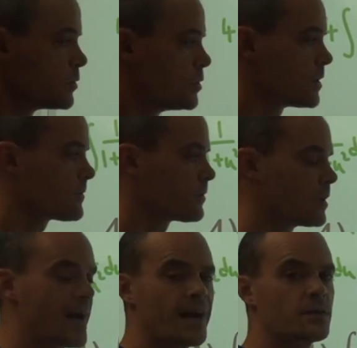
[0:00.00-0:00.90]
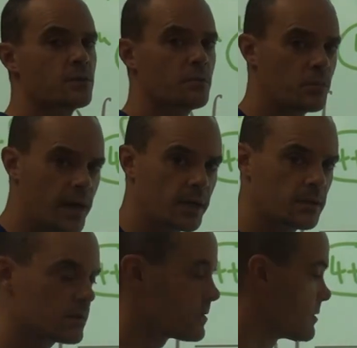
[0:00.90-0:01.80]
just for extra
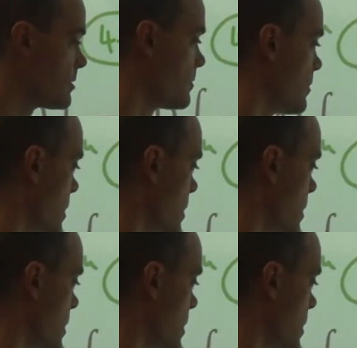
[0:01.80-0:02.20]
practice, what